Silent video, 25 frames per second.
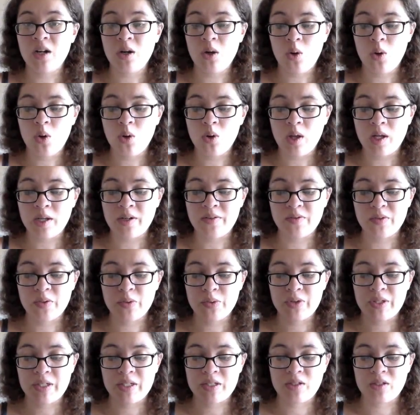not a whole lot of
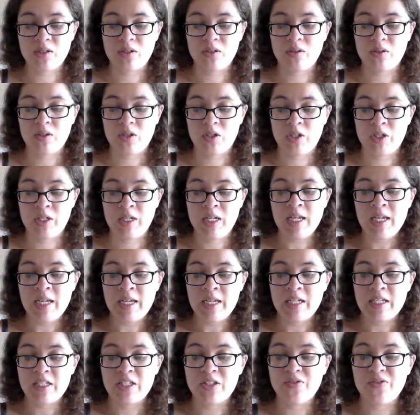new things to learn.
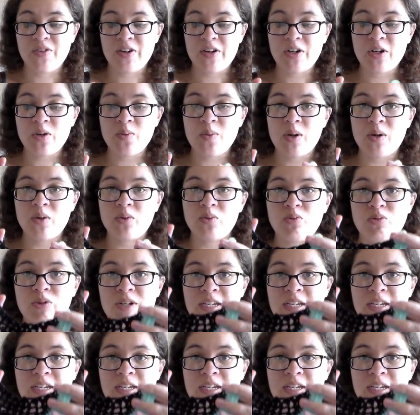It's very well